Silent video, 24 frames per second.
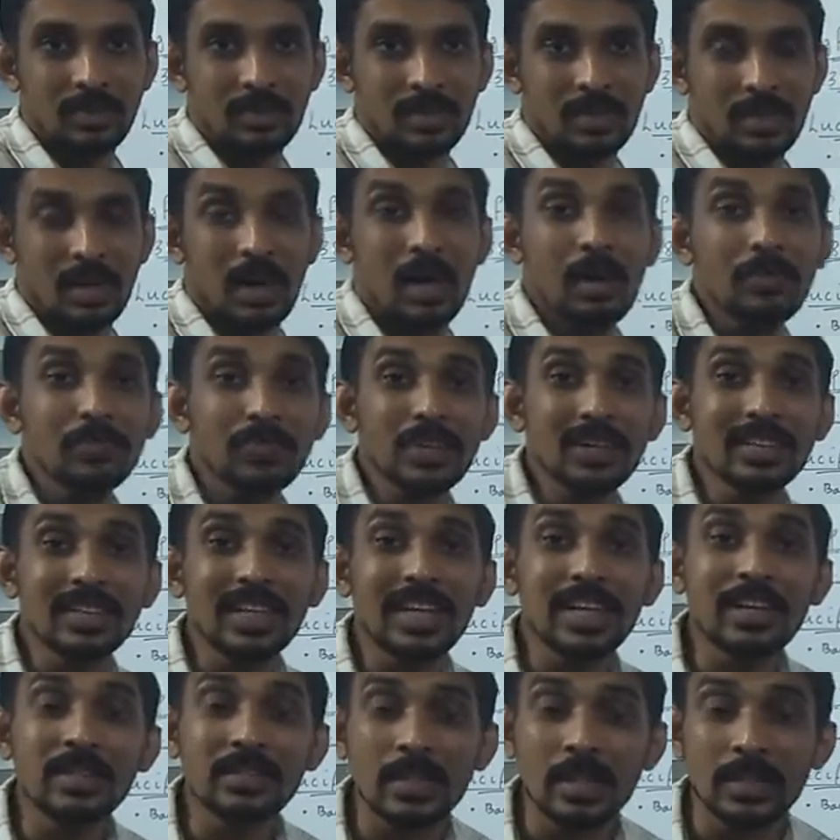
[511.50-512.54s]
after
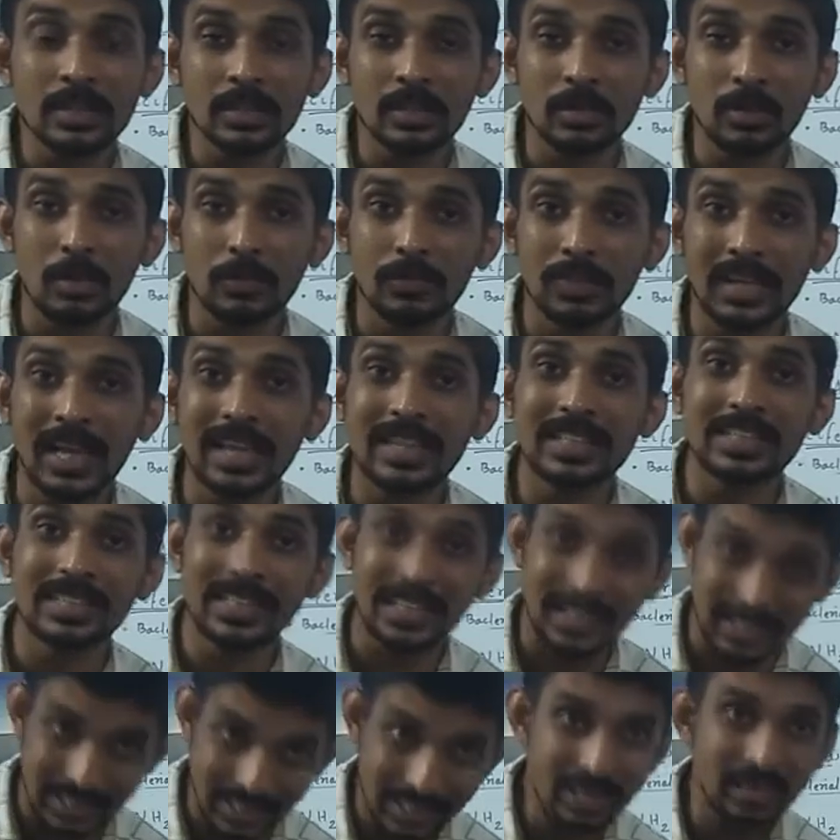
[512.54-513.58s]
the insertion of that
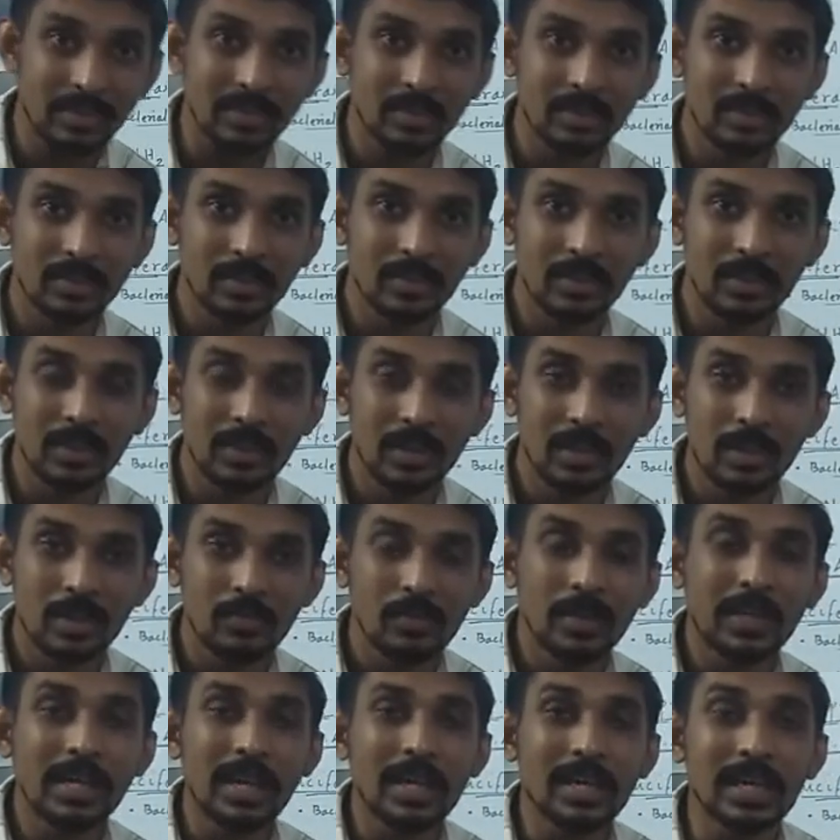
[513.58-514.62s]
gene,
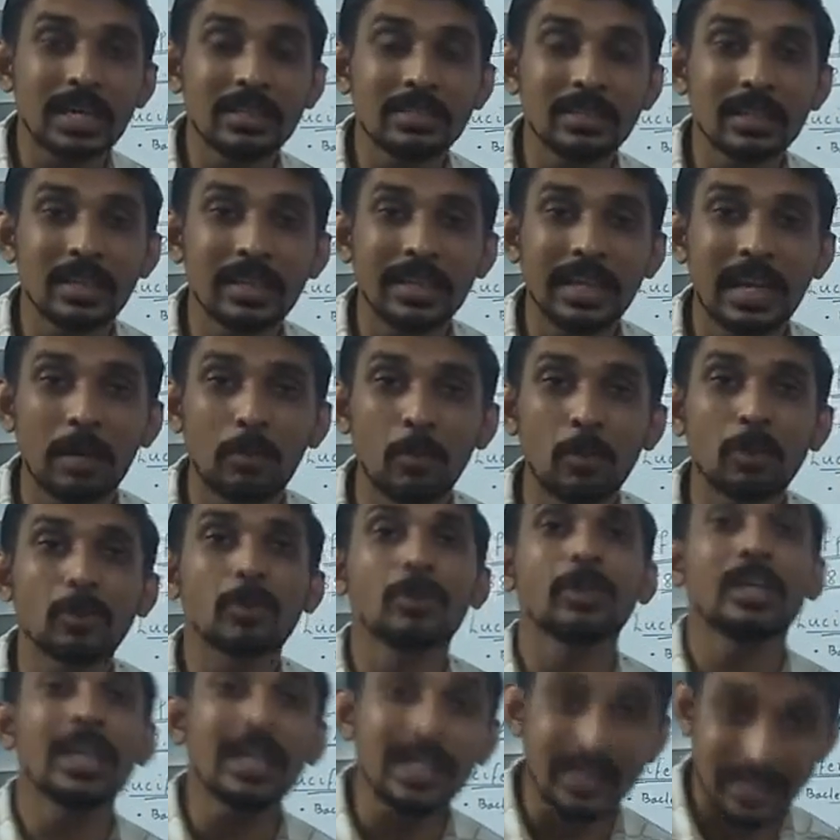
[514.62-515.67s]
we can easily able to
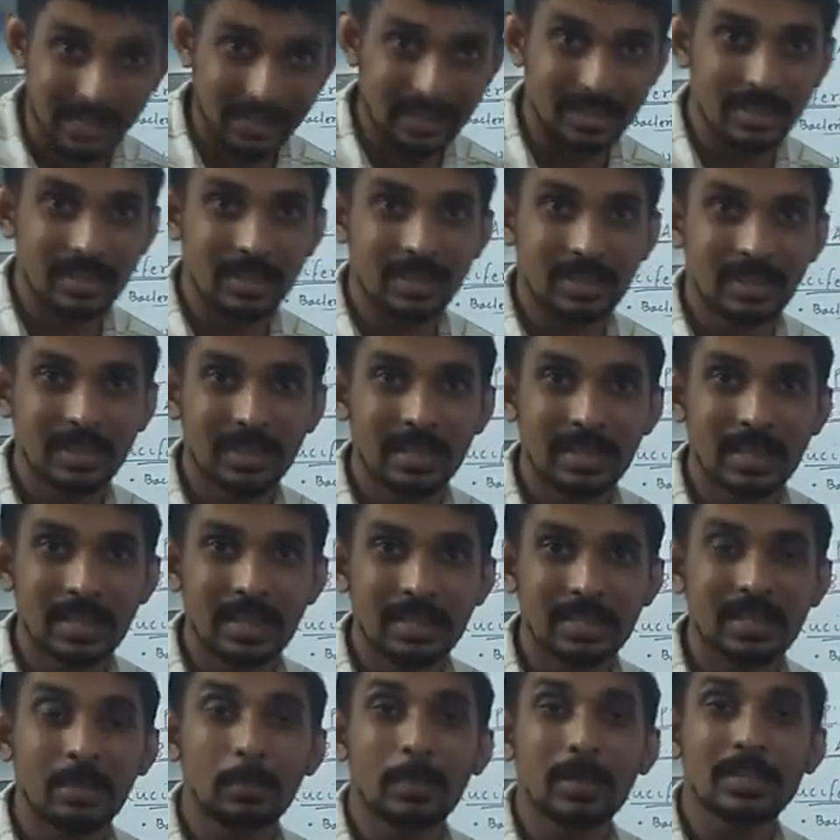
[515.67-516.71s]
detect
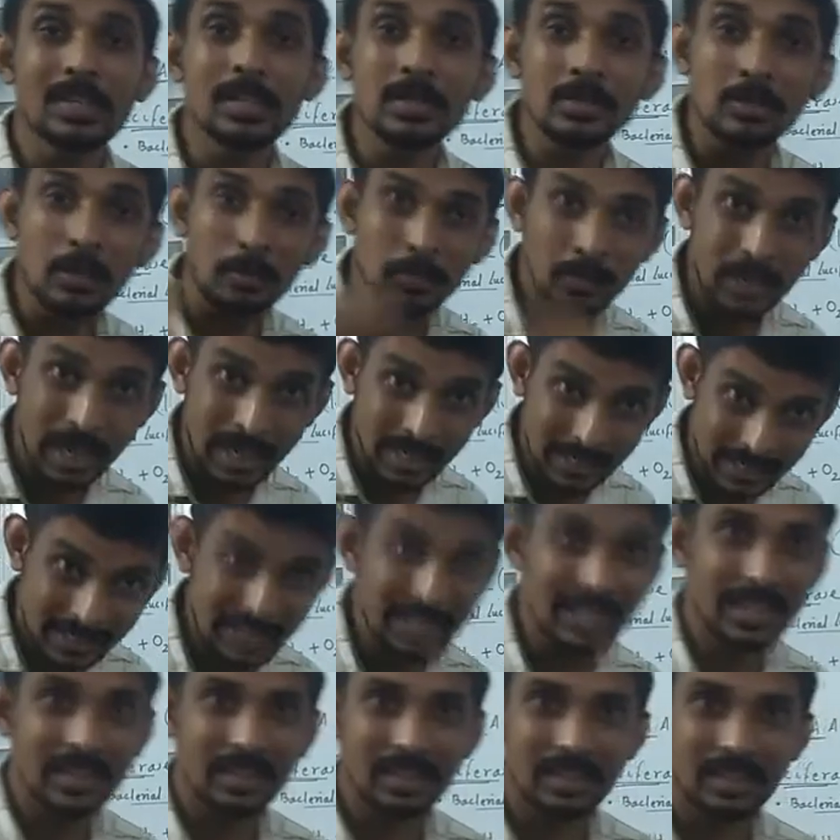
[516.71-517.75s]
the presence of that
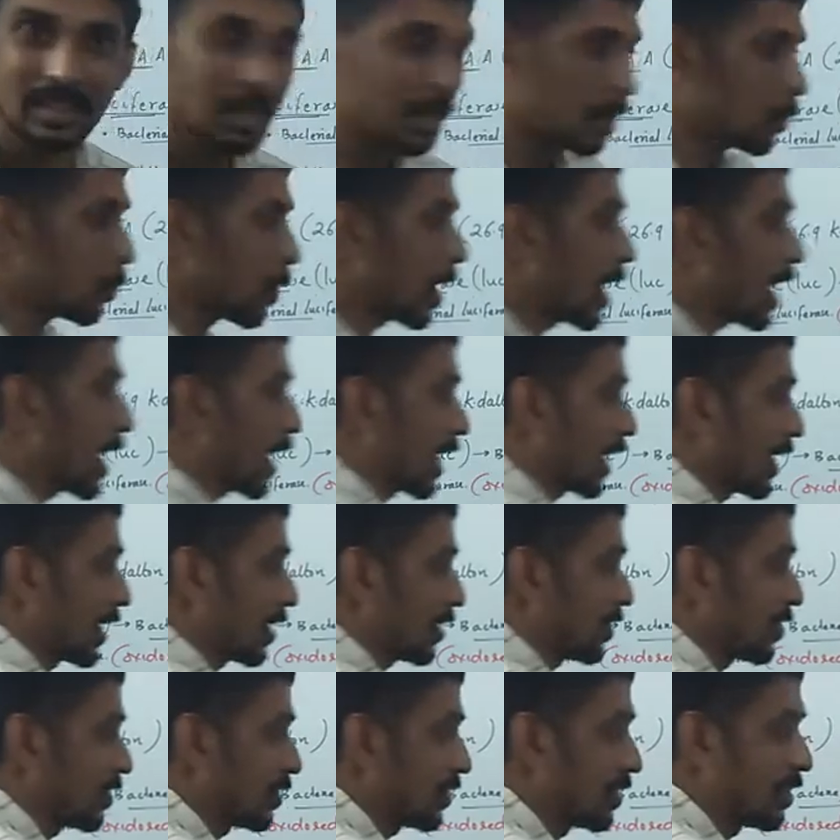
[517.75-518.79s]
gene by
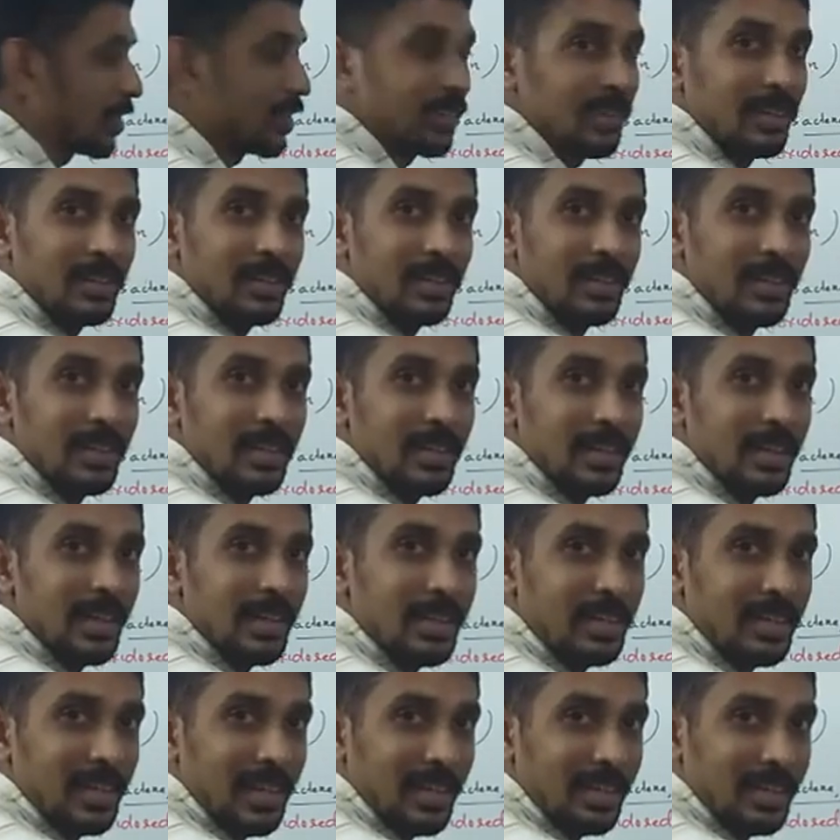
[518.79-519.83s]

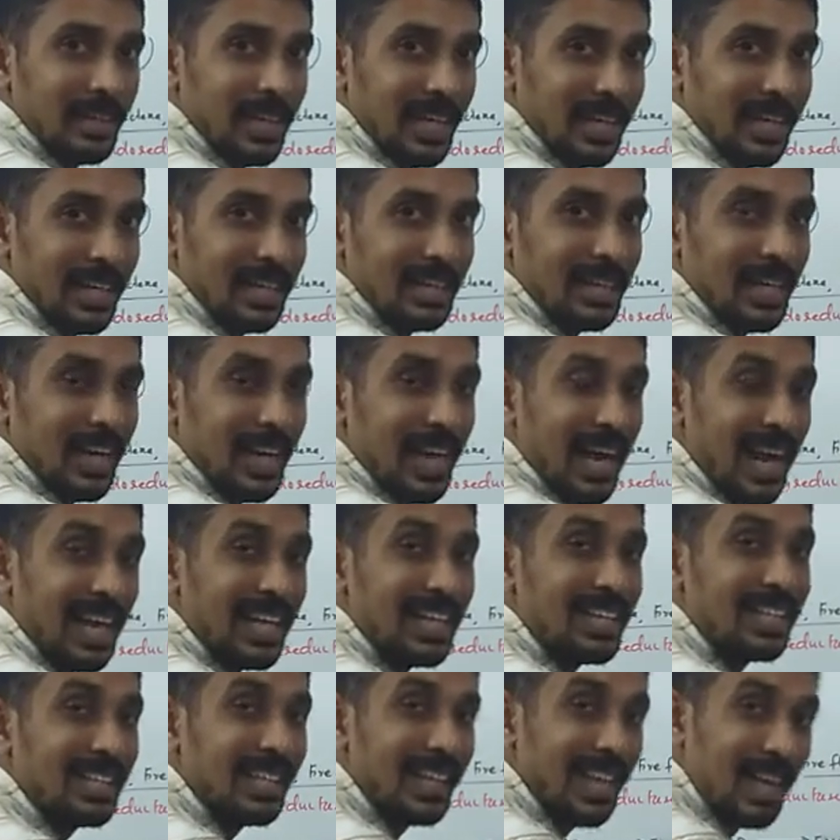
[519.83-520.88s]
detecting the
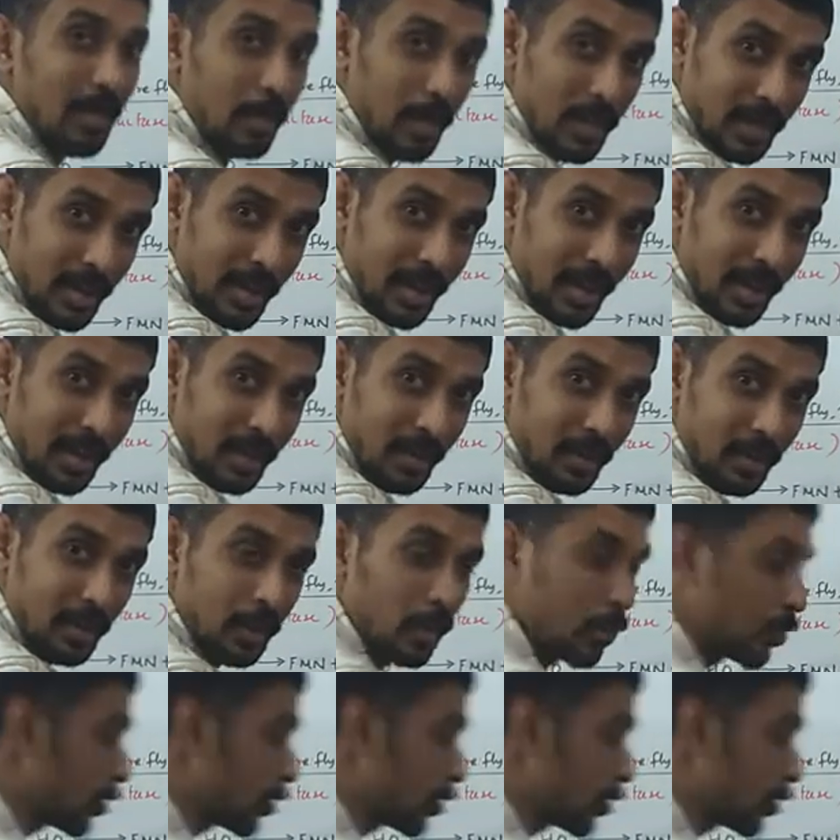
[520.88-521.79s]
light emission due to